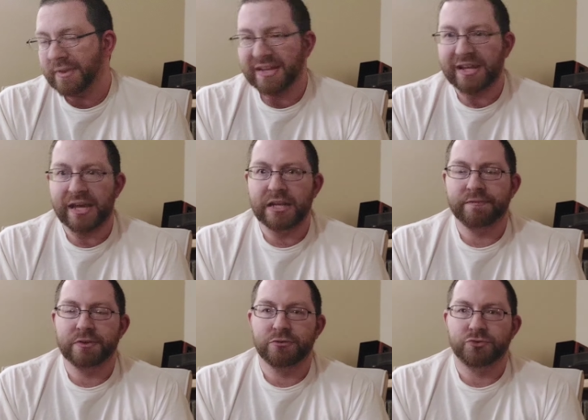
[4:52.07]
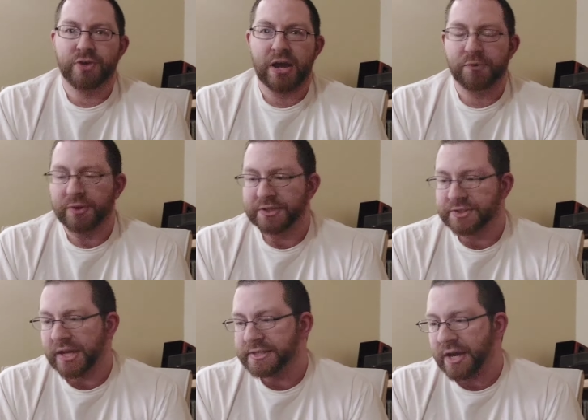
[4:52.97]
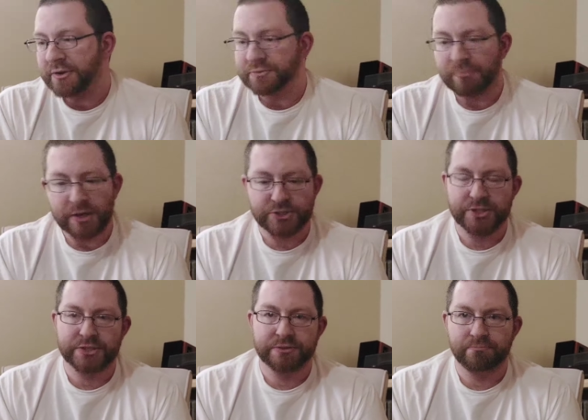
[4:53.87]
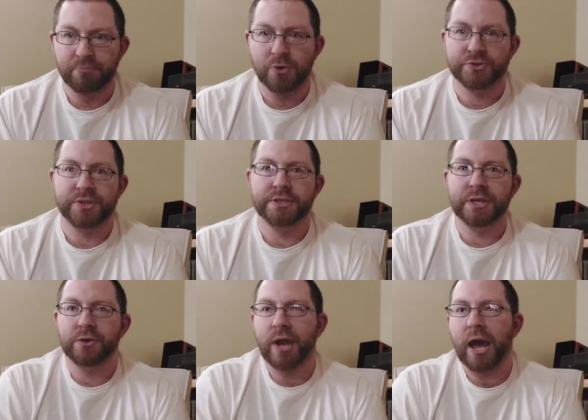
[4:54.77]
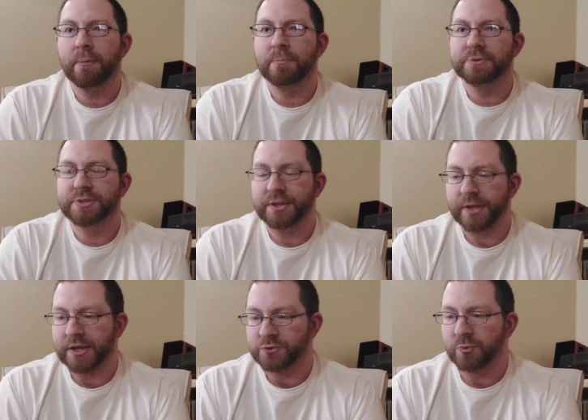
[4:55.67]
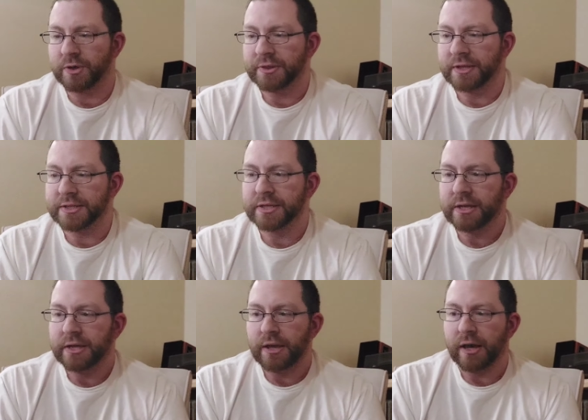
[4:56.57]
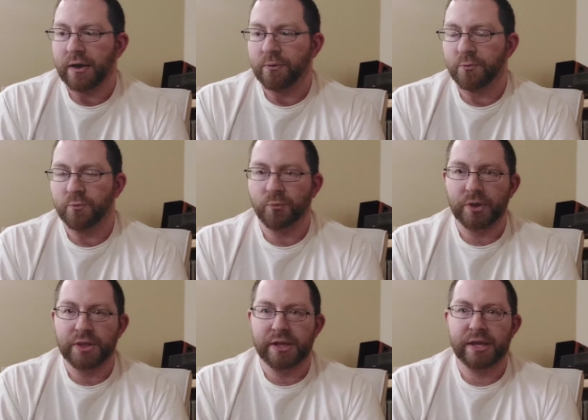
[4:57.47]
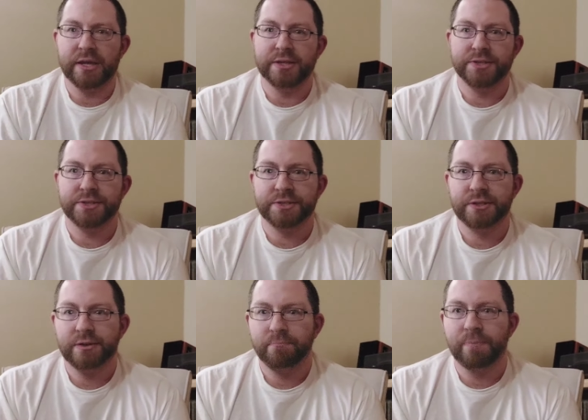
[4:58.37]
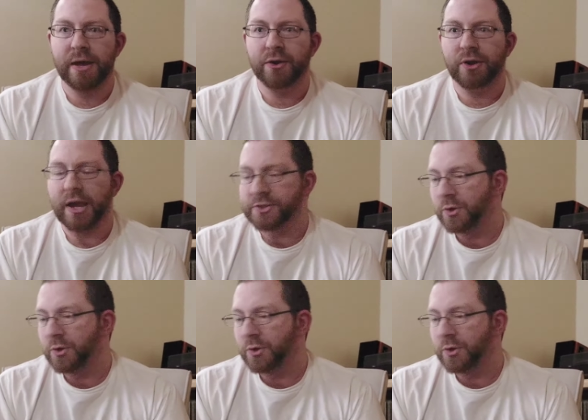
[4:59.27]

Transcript: any individual track really stands out as much as most of these other albums. I think it's one that uh, really is better as a